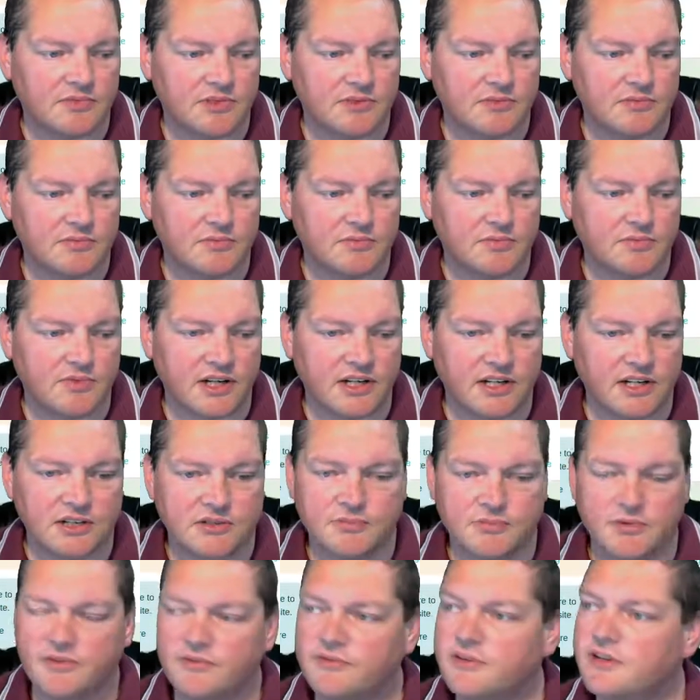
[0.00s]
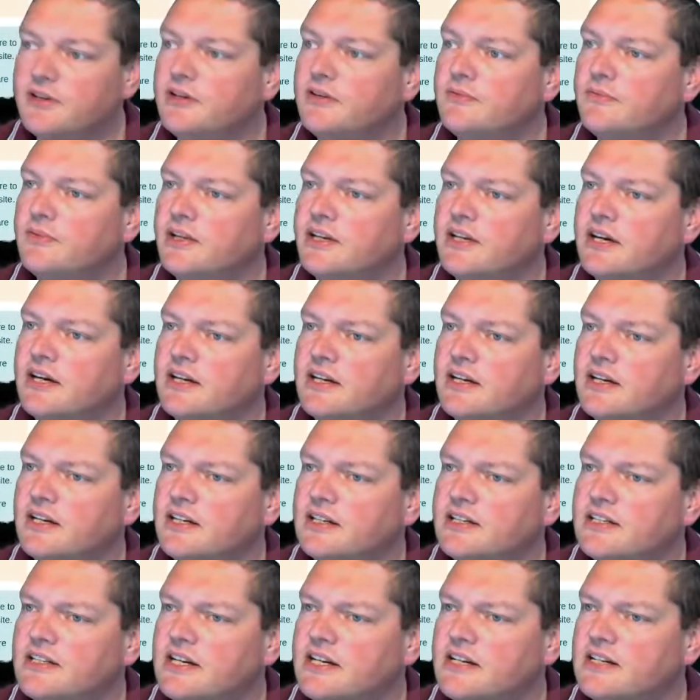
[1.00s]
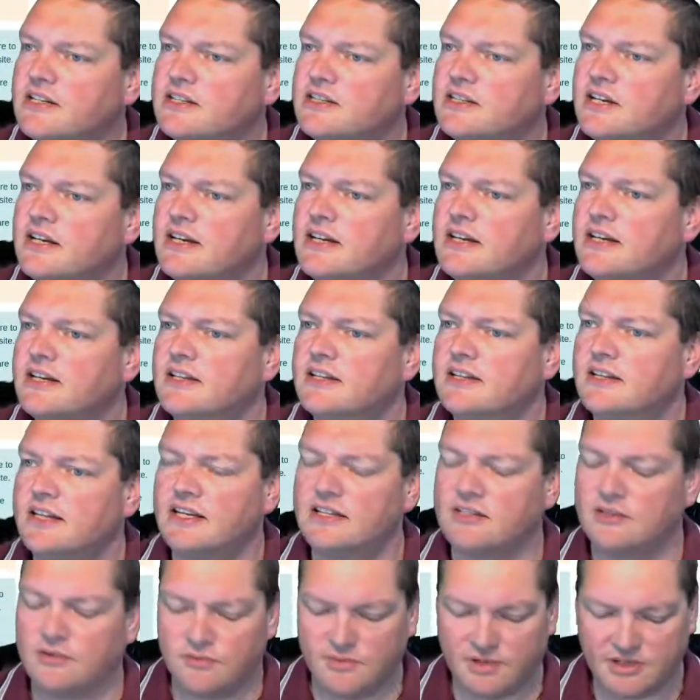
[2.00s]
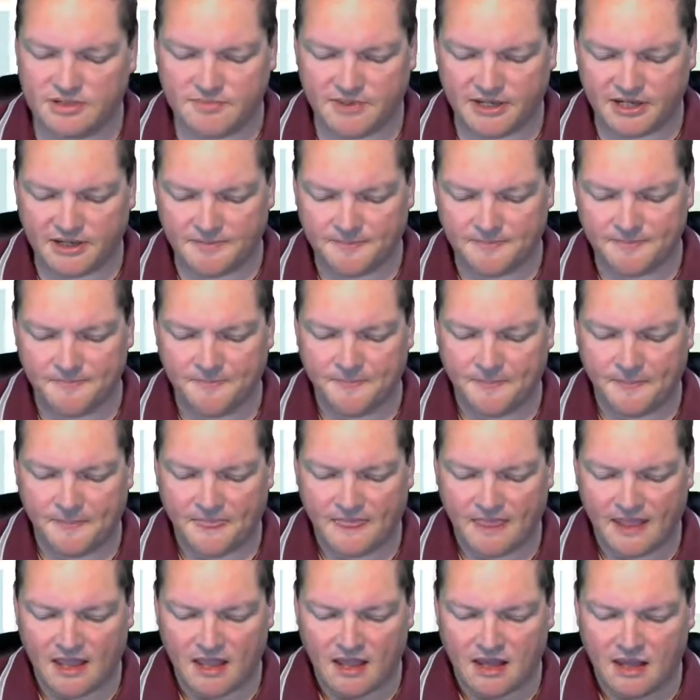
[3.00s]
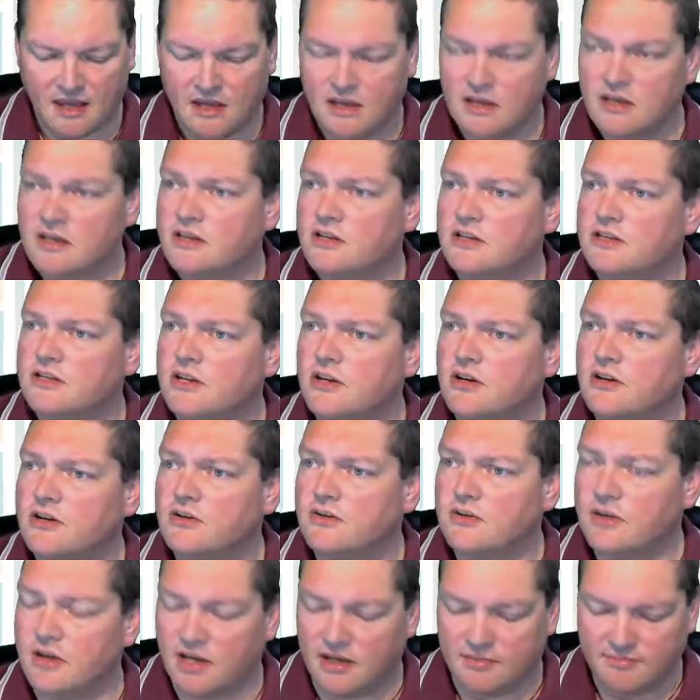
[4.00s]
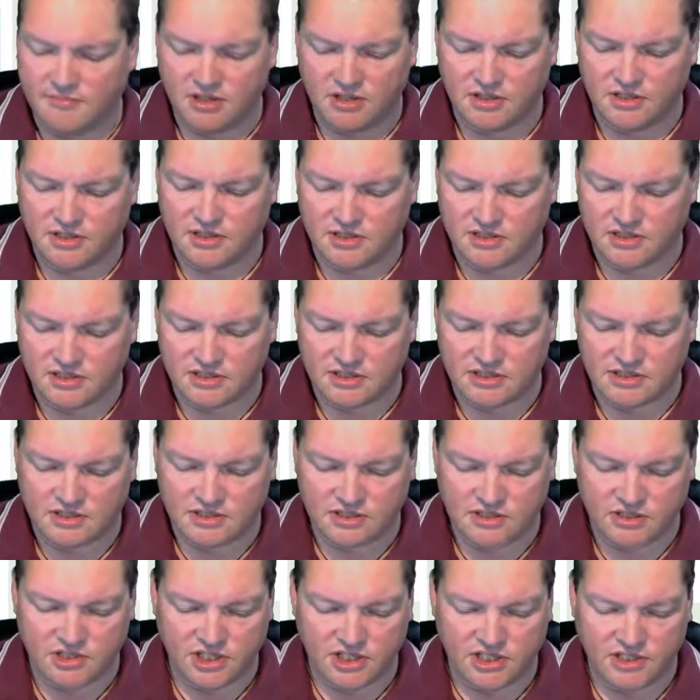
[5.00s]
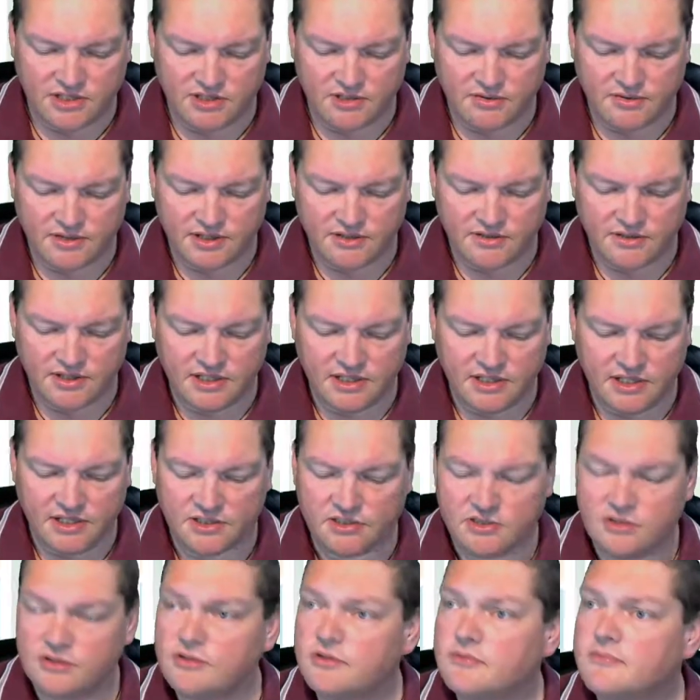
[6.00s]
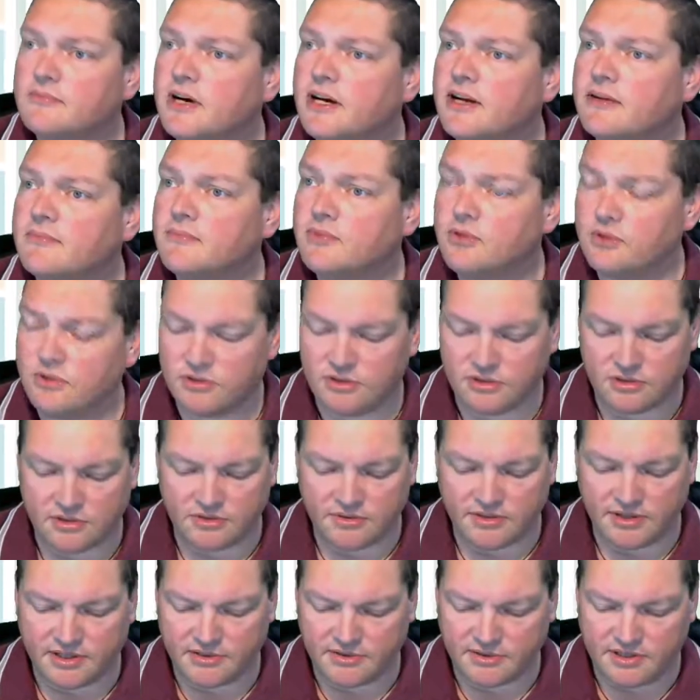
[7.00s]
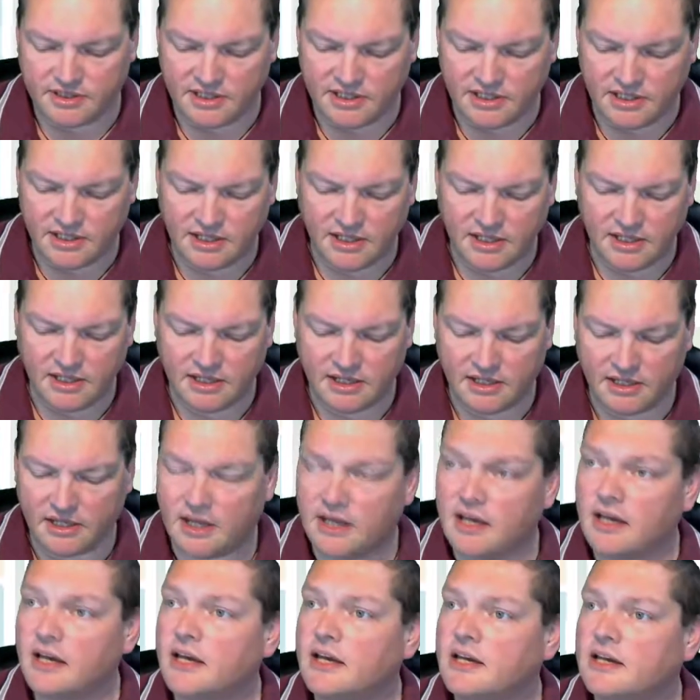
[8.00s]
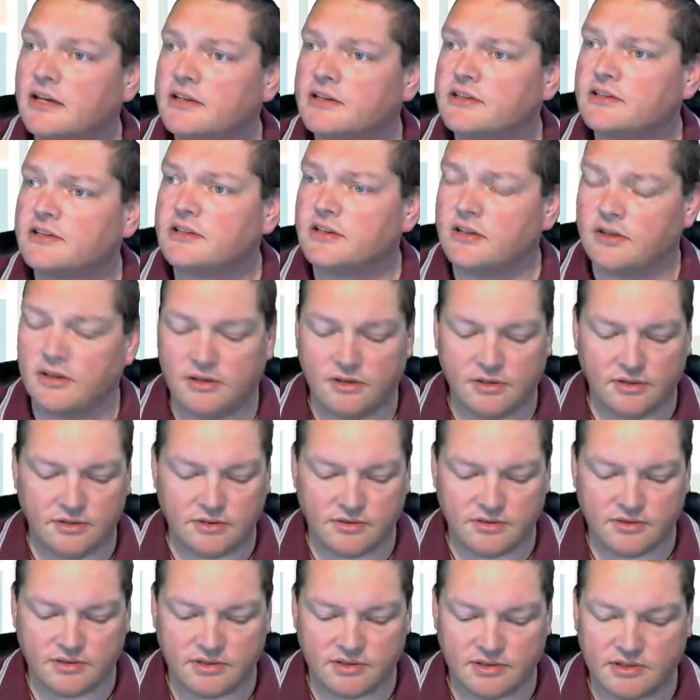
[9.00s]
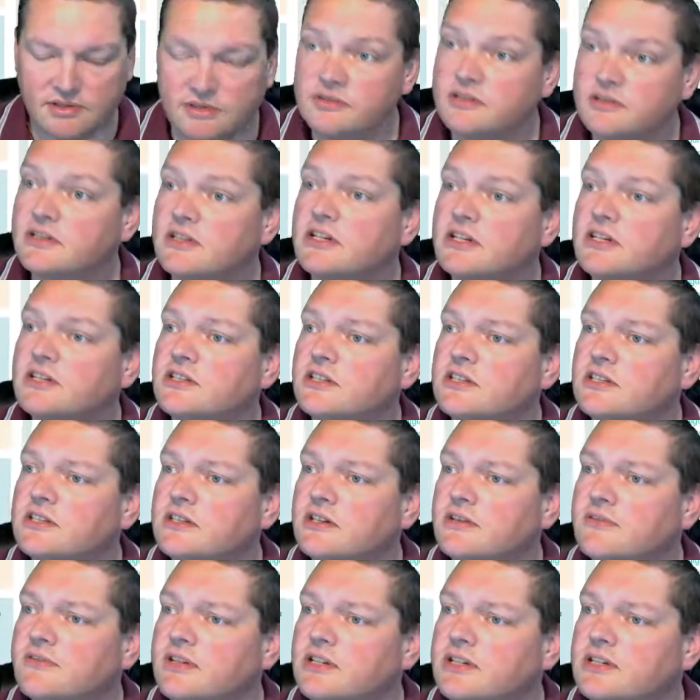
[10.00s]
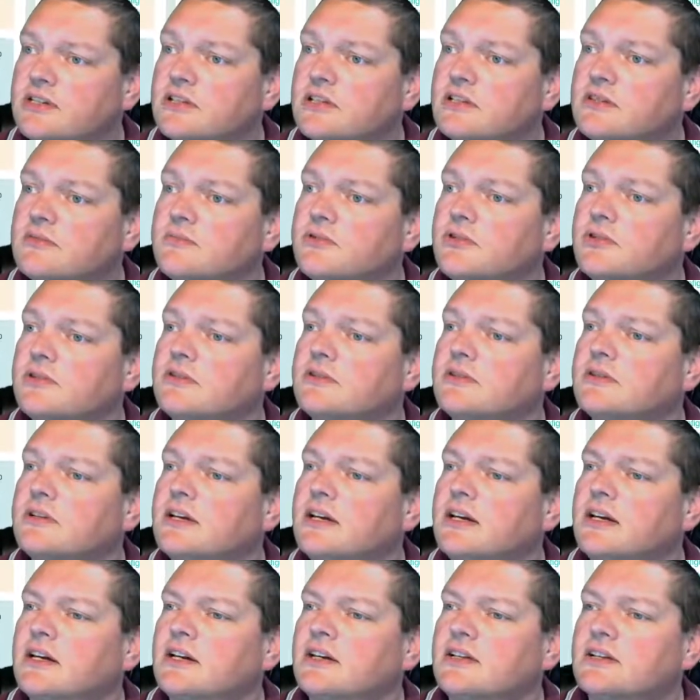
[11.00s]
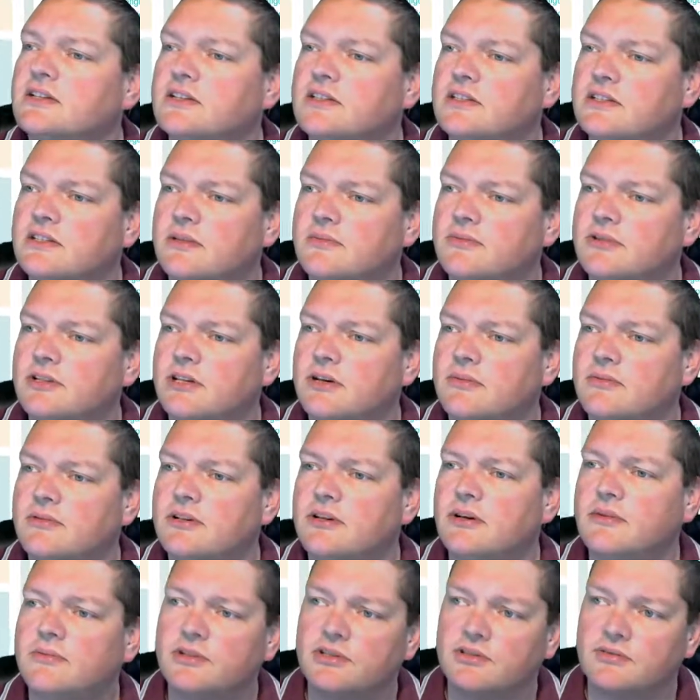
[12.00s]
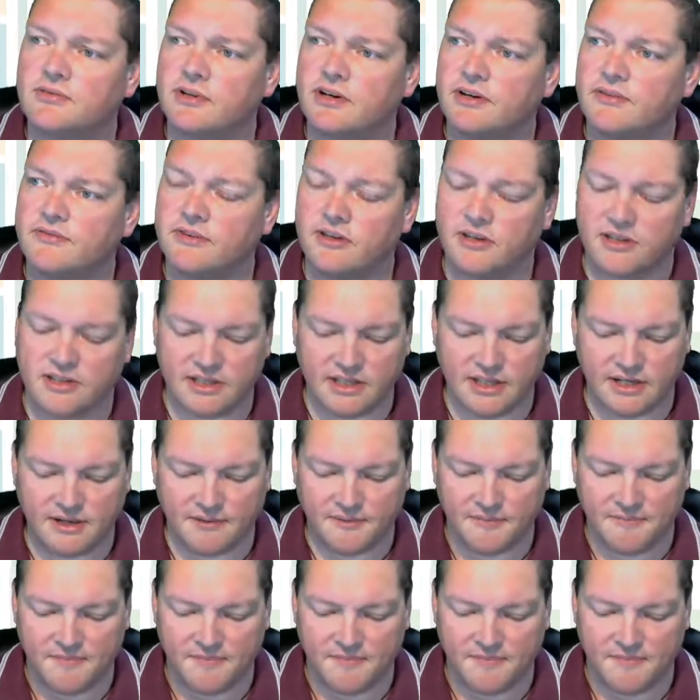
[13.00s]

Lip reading: running smoothly without any attackers, that's always better. So I'm going to change directory into my Moodle directory. So /srv/Moodle /www is where I've got it there.